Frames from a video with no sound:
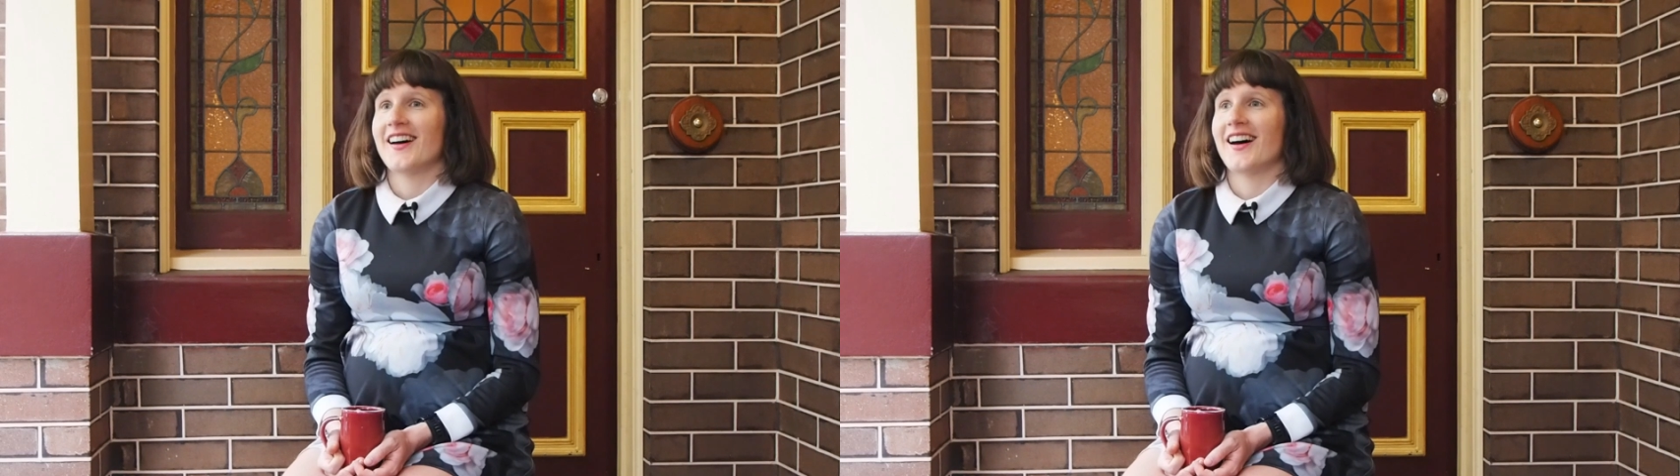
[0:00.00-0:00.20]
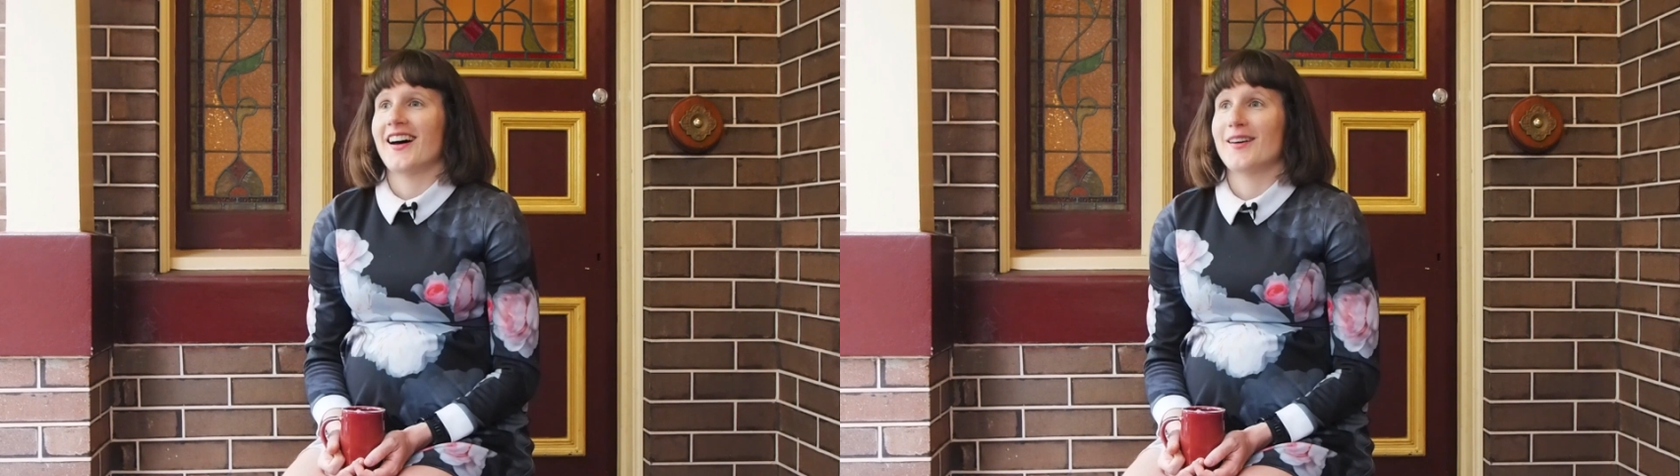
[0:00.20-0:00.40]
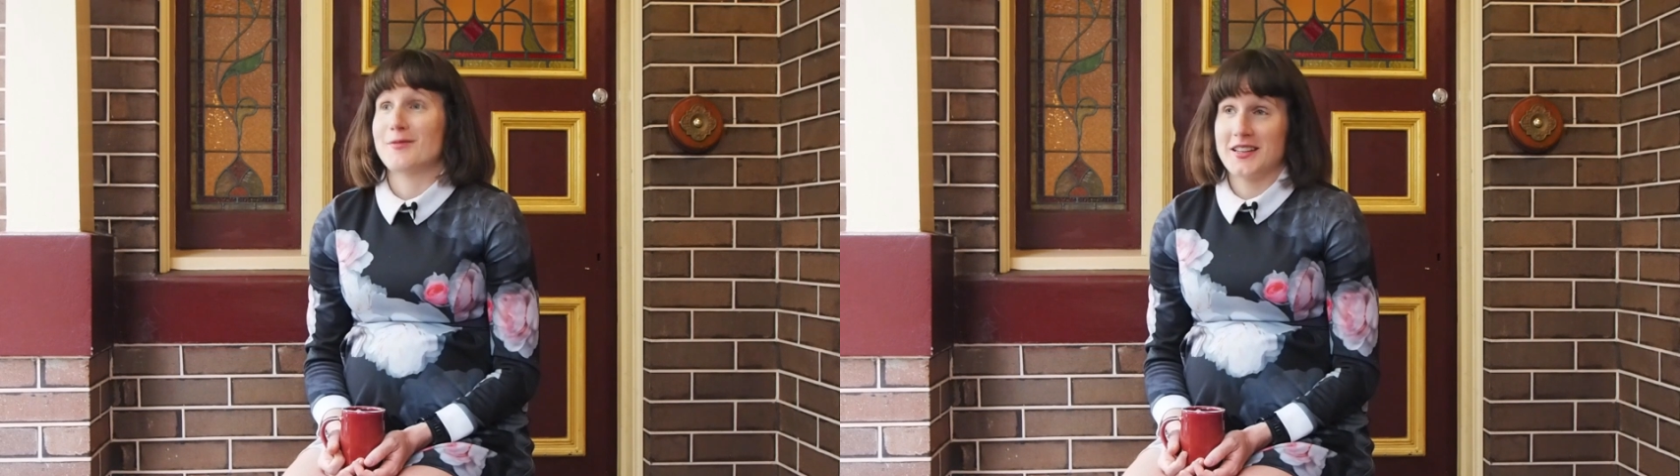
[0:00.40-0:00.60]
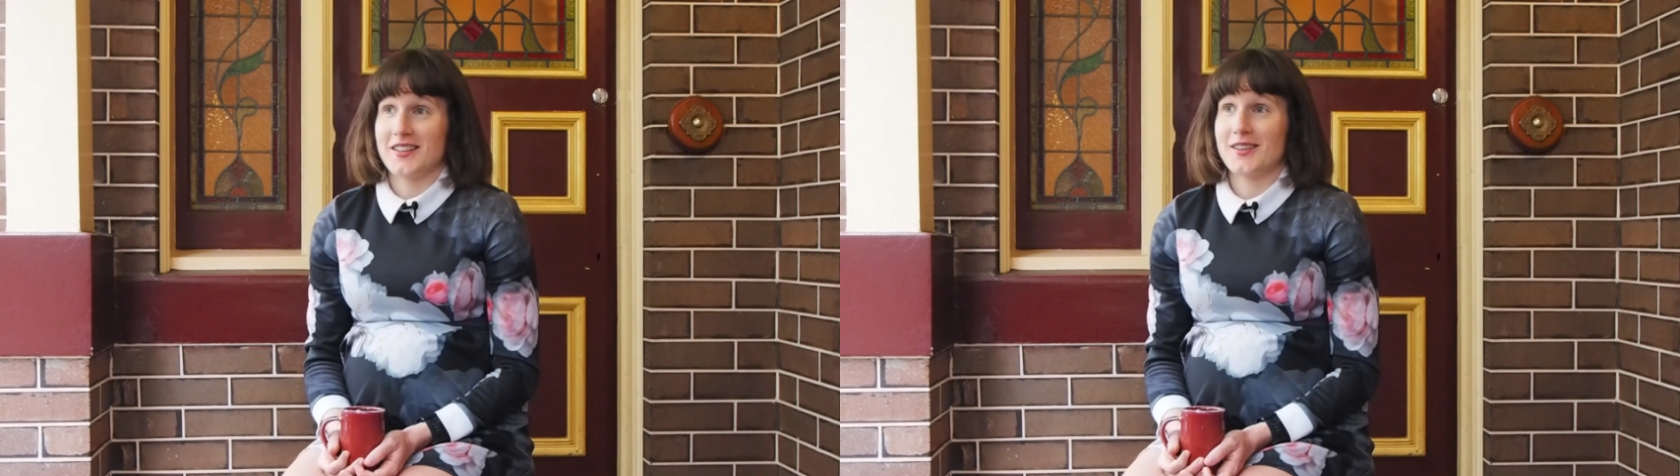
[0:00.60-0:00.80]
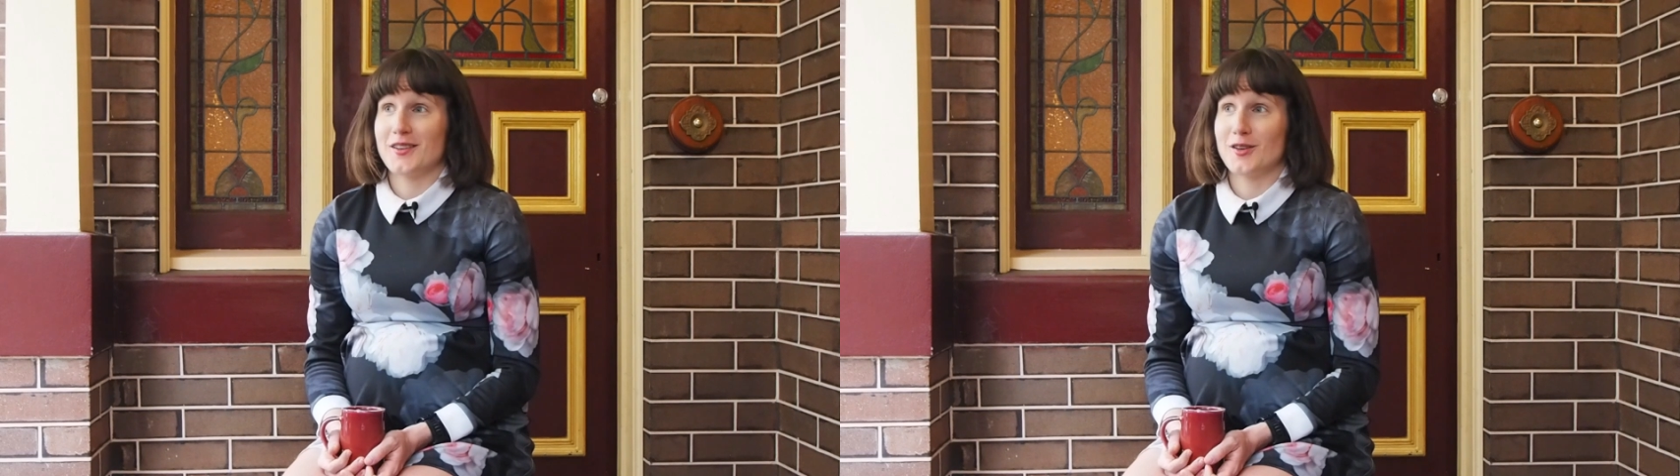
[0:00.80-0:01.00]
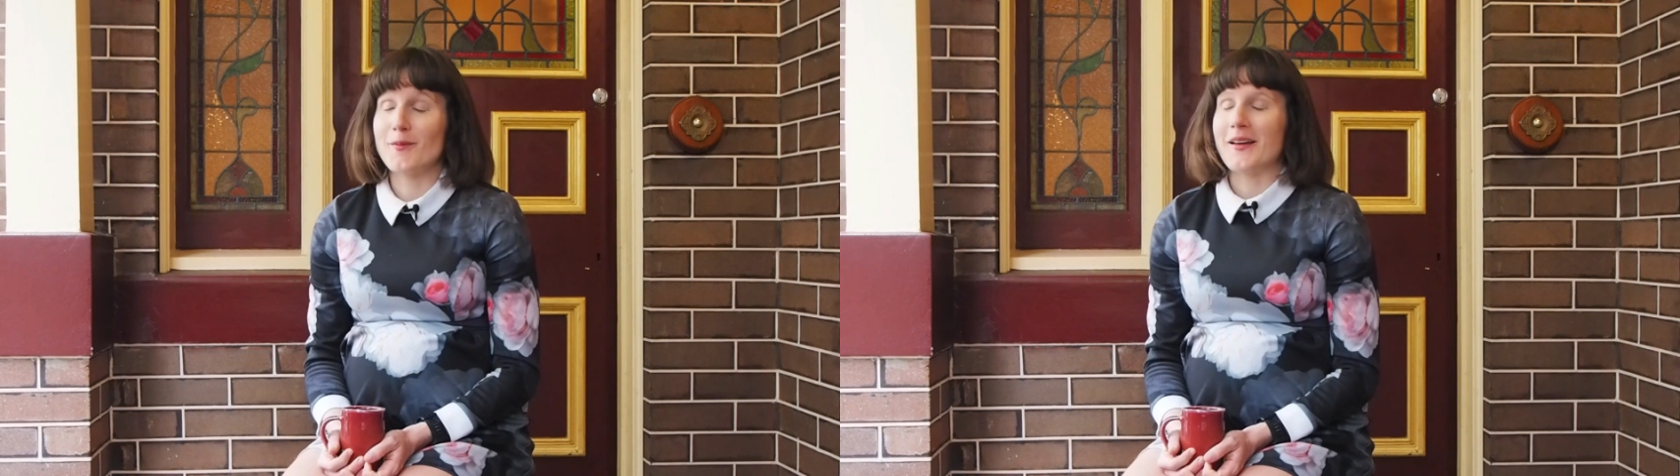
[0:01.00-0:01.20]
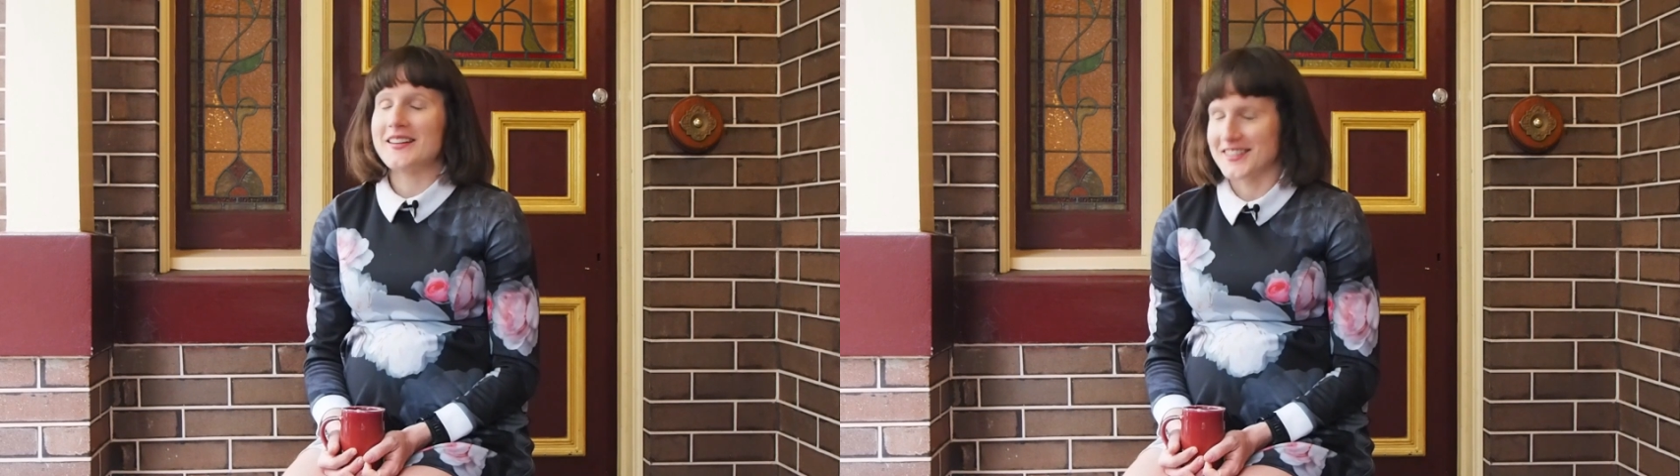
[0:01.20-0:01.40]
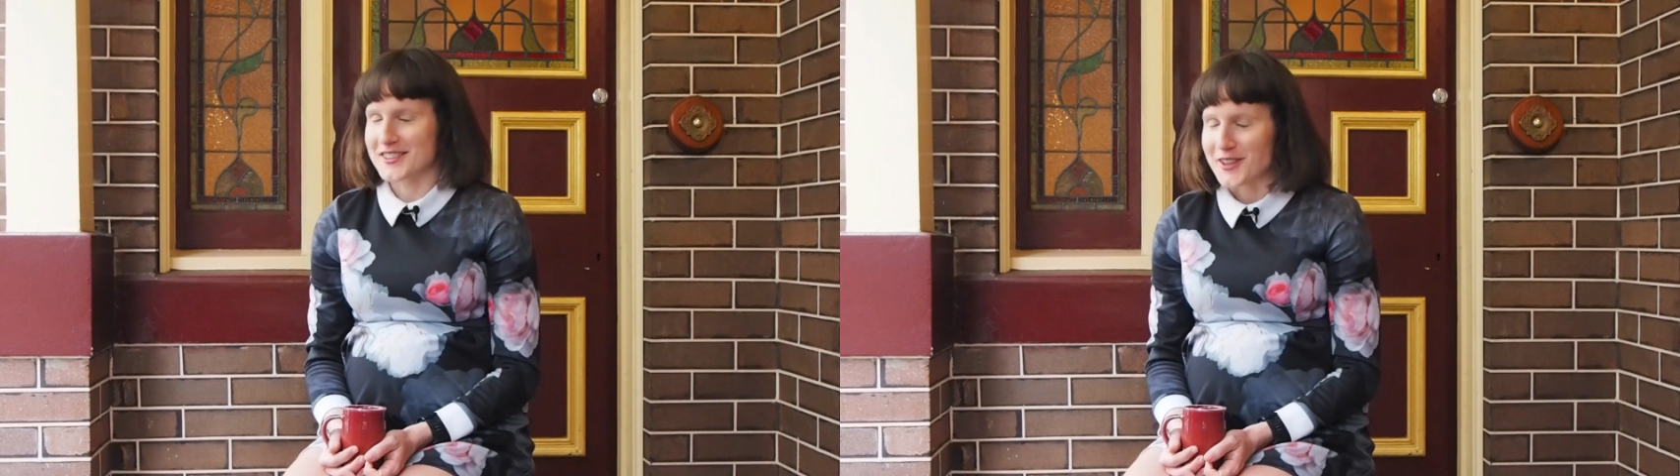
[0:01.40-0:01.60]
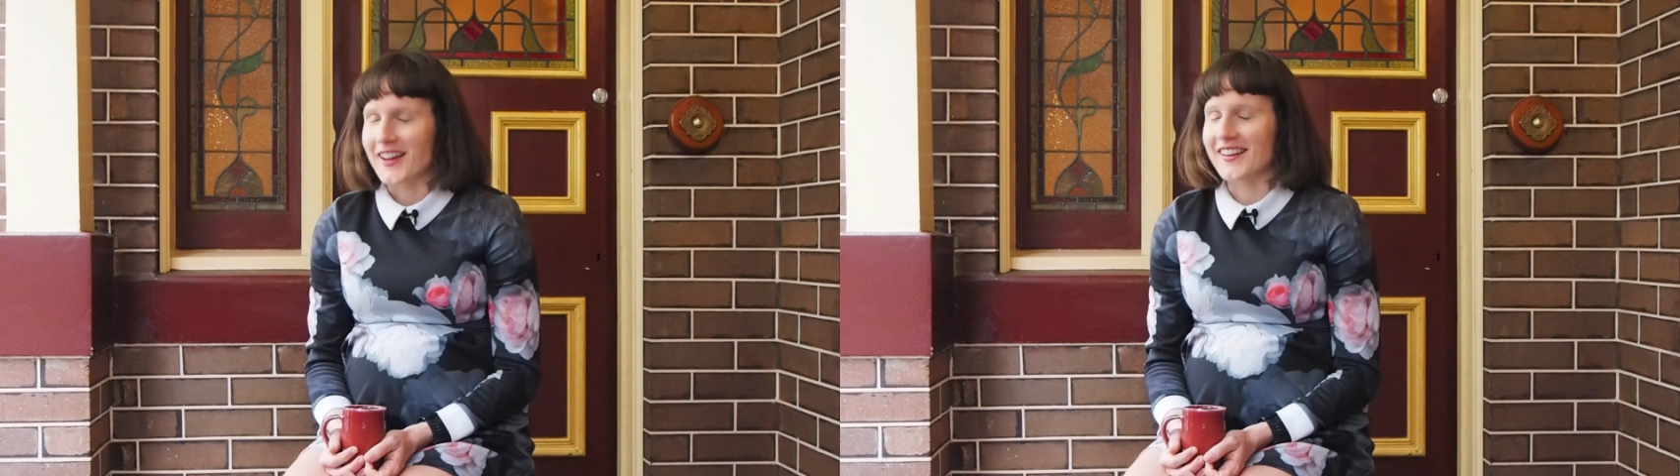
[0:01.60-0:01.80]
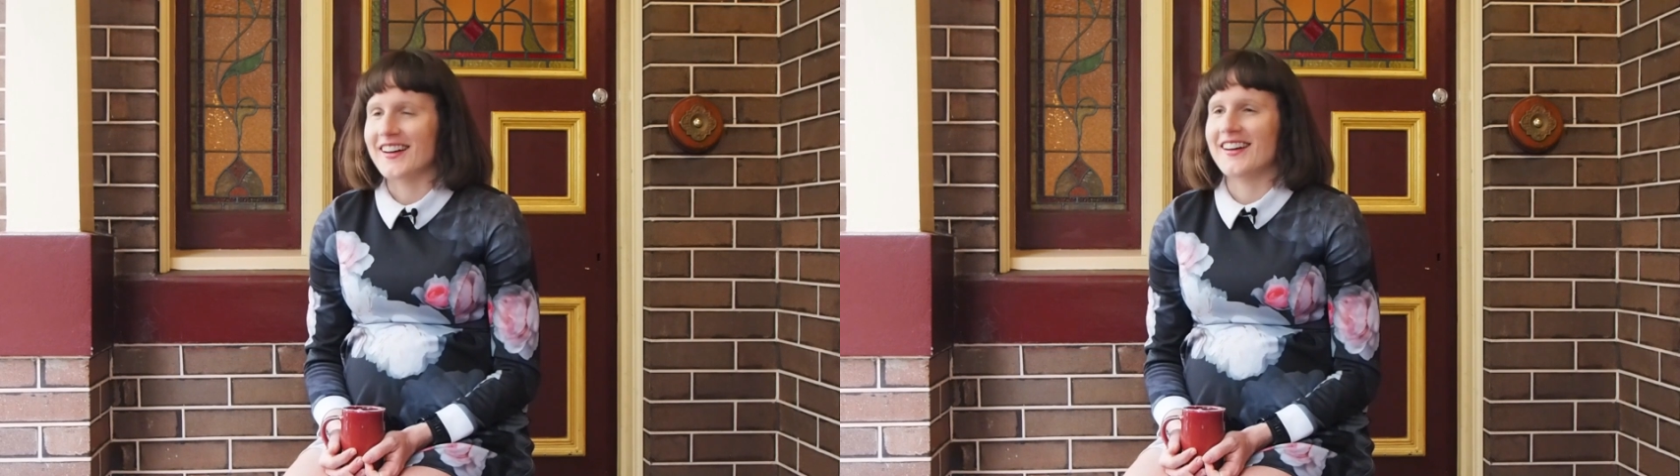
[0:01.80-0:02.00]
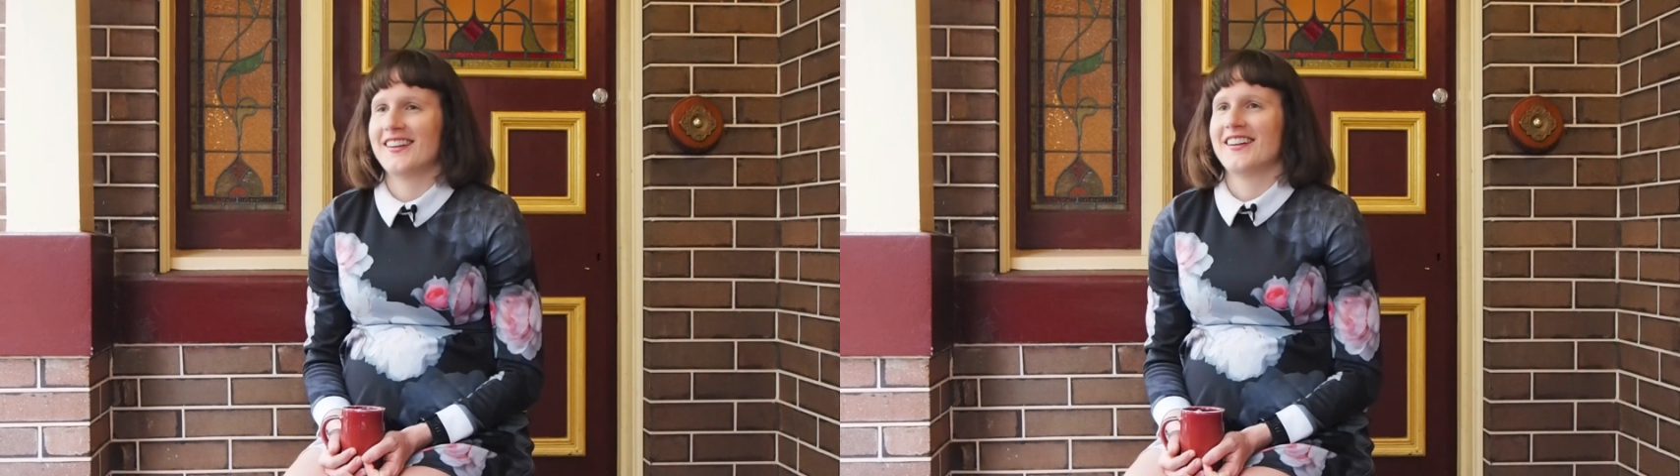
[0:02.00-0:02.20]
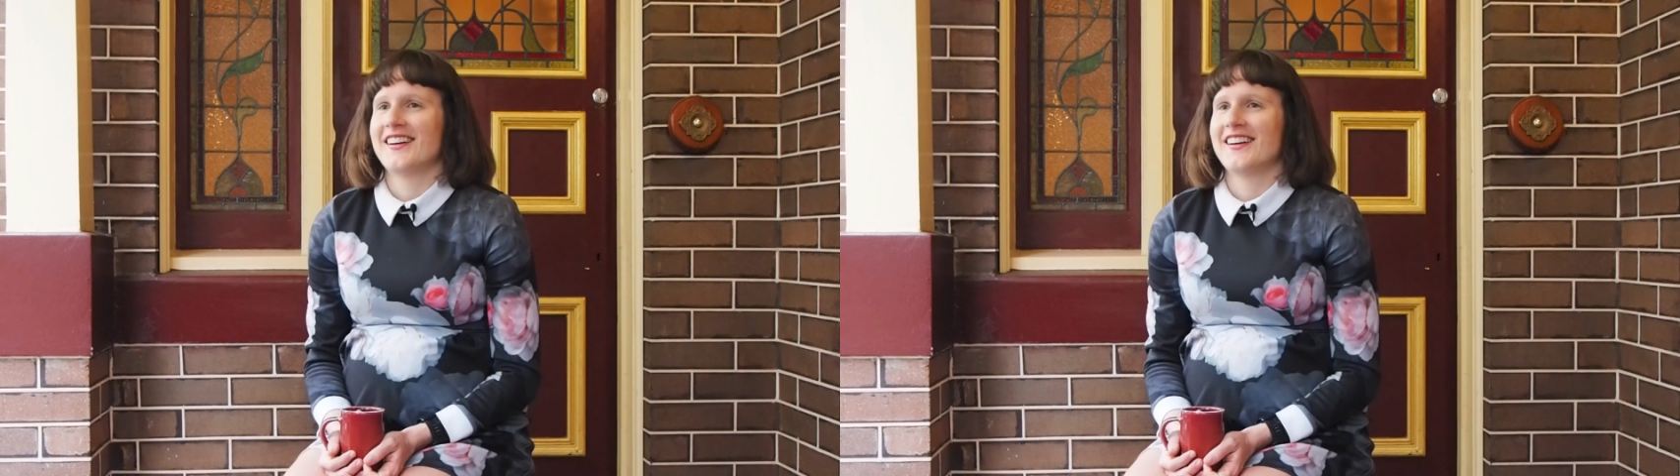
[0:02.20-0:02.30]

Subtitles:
particularly human beings in Australia,